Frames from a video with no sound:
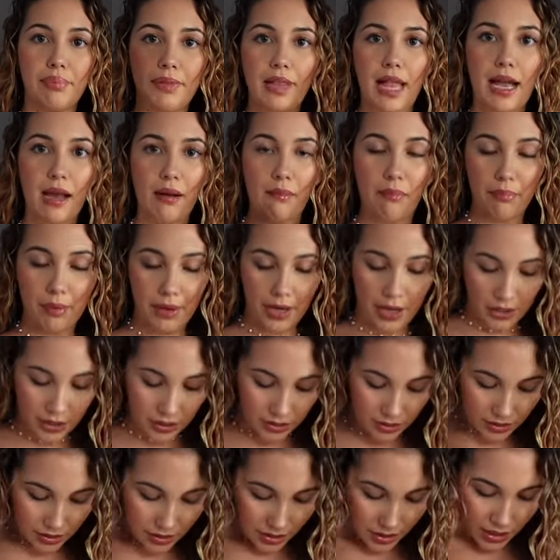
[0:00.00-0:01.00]
black
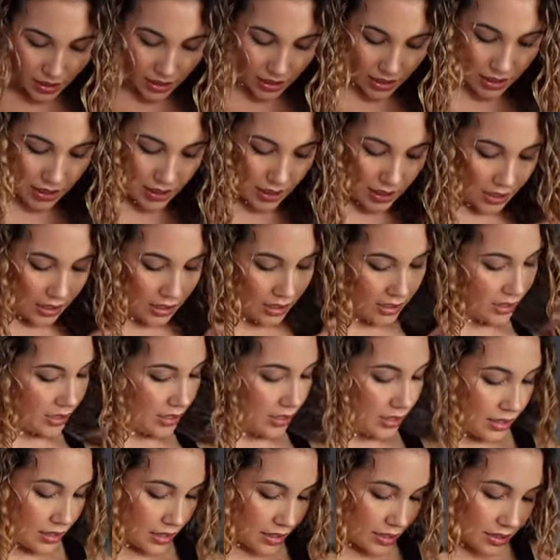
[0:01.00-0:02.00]
belt.
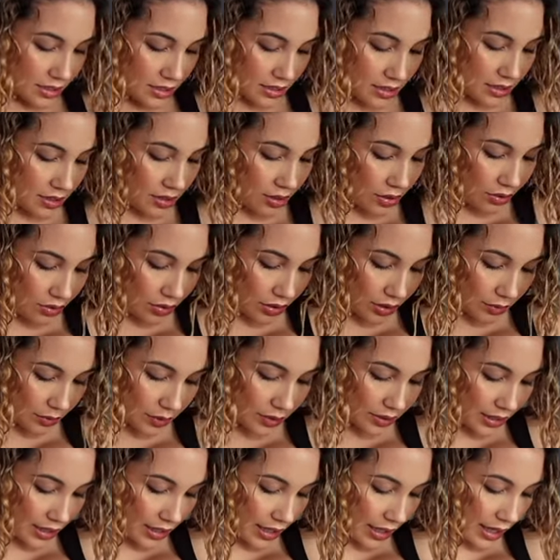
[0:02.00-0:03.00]
This is the only
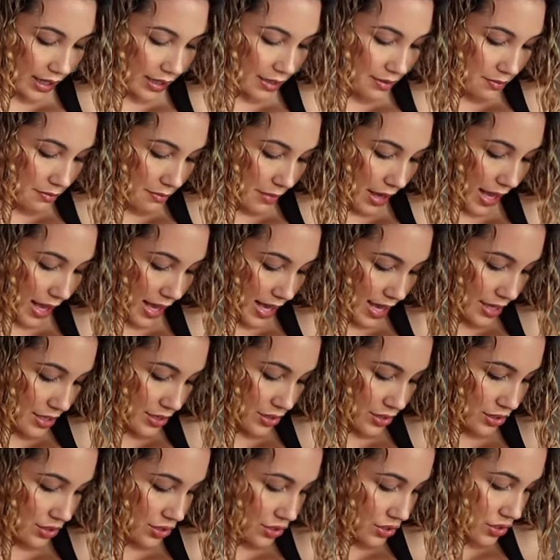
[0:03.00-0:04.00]
one that kind of
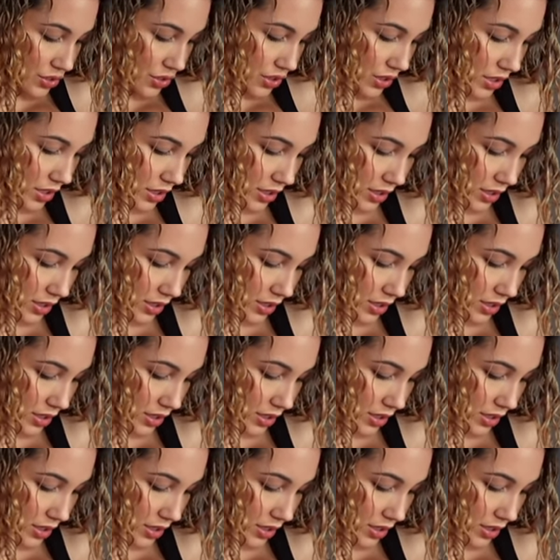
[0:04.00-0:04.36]
meshed.